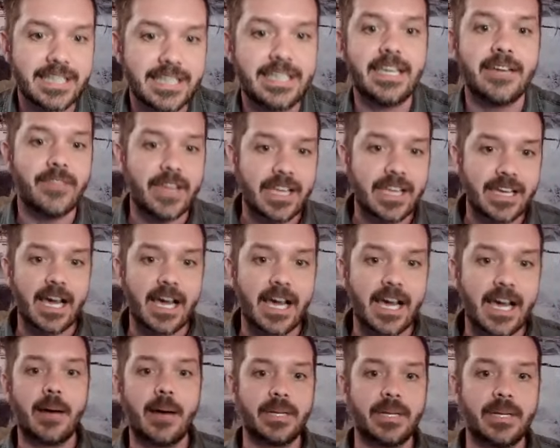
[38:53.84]
giving
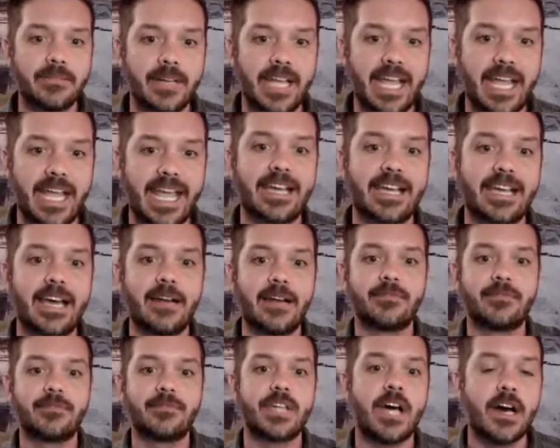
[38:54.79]
up and, and
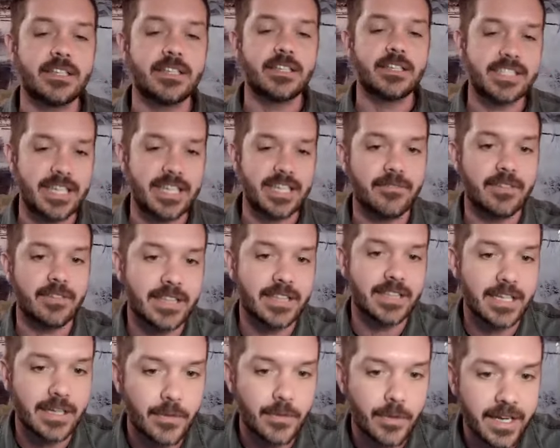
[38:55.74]
kind of tossing
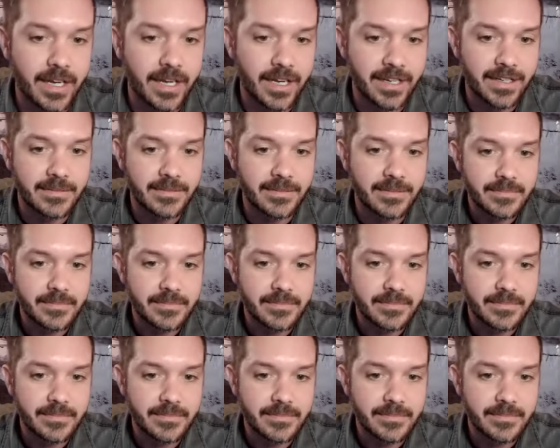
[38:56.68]
everything away.